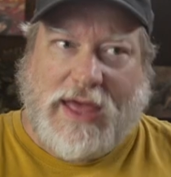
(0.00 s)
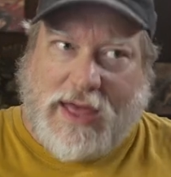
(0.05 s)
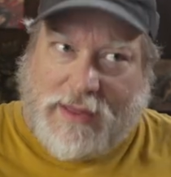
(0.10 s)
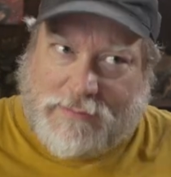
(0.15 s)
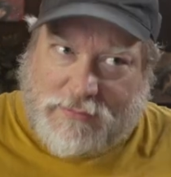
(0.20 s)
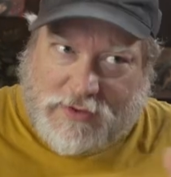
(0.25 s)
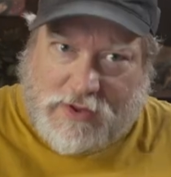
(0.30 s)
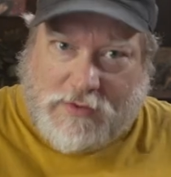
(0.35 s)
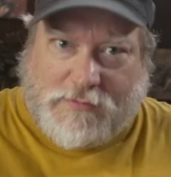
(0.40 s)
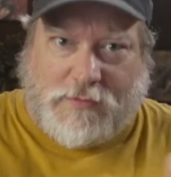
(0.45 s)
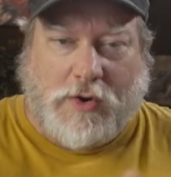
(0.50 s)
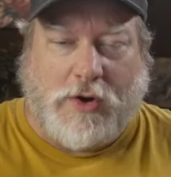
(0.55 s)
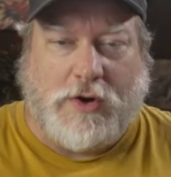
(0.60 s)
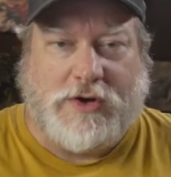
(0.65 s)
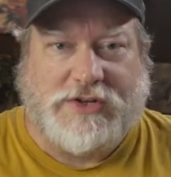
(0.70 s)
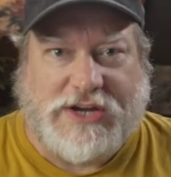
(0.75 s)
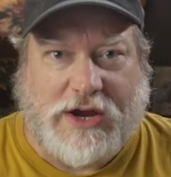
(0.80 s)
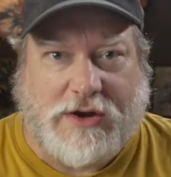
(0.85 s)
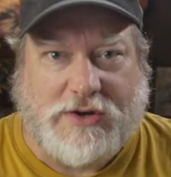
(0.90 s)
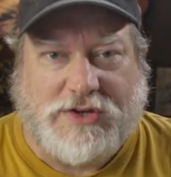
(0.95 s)
I mean, you've heard
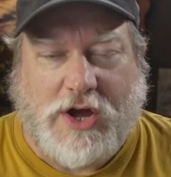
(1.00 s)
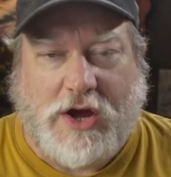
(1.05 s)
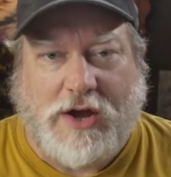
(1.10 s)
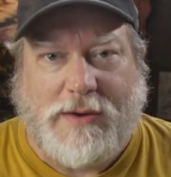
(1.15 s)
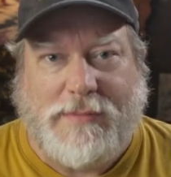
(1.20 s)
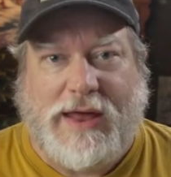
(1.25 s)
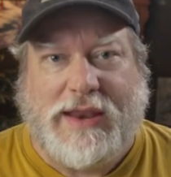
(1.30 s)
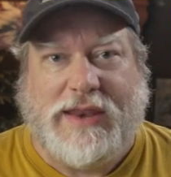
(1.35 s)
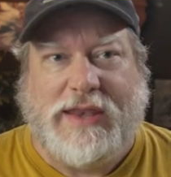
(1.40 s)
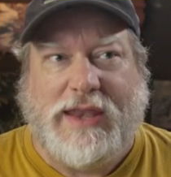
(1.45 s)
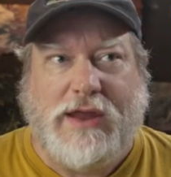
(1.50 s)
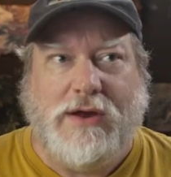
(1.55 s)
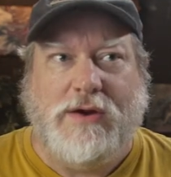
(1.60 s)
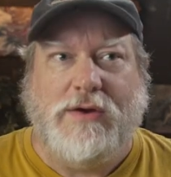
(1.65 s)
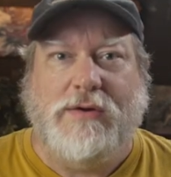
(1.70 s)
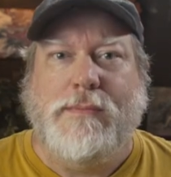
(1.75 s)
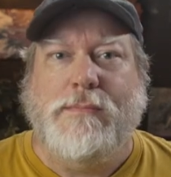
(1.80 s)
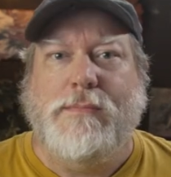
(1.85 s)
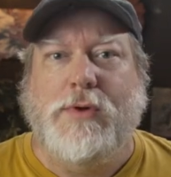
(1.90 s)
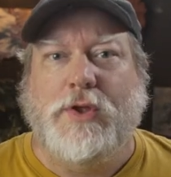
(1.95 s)
Jared talk about it
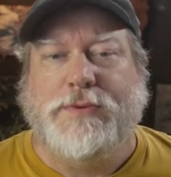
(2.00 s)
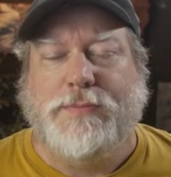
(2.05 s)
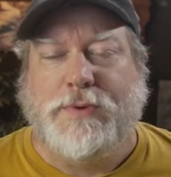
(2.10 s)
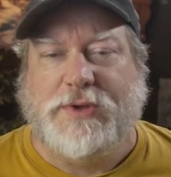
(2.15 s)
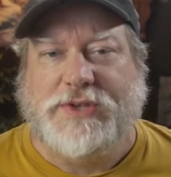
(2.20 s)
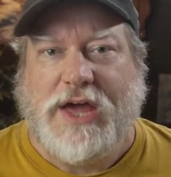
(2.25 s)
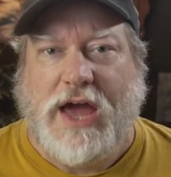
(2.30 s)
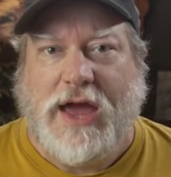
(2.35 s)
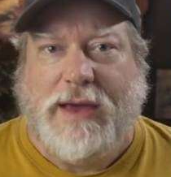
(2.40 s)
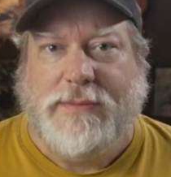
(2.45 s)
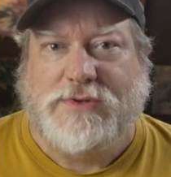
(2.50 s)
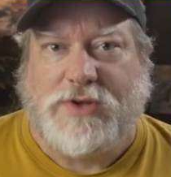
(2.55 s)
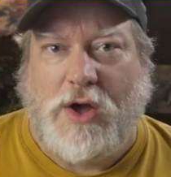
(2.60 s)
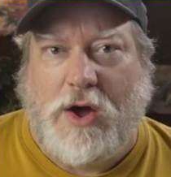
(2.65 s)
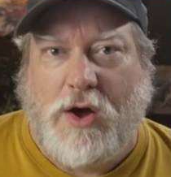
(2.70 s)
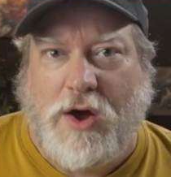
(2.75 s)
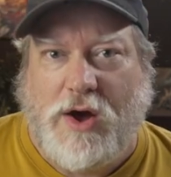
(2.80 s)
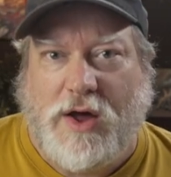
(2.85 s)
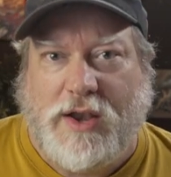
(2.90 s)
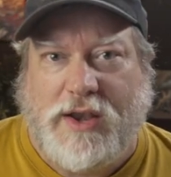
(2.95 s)
here multiple times
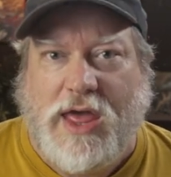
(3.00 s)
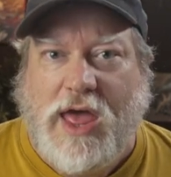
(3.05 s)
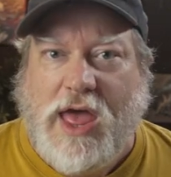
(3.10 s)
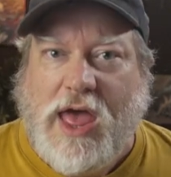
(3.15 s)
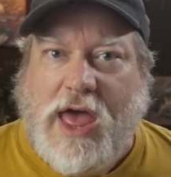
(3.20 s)
on